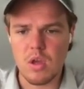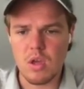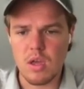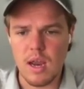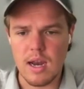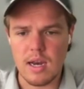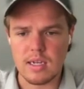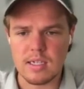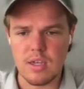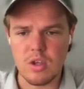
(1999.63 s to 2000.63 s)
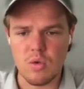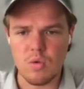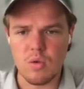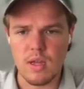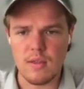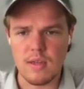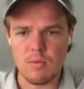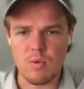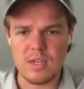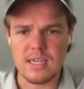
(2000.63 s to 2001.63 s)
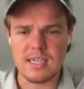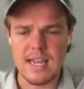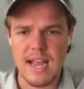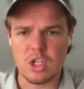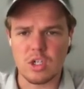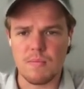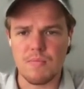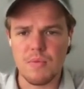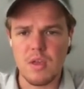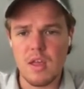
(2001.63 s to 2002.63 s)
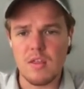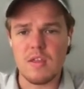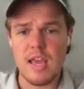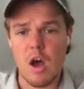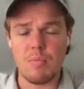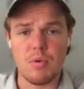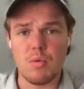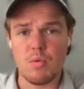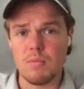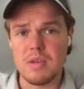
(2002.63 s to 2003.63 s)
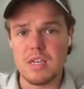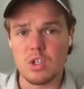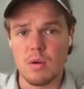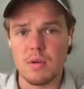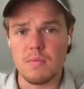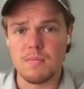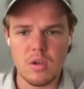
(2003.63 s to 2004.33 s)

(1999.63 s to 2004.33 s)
and hitting continue and then retesting the action, the output will be in German.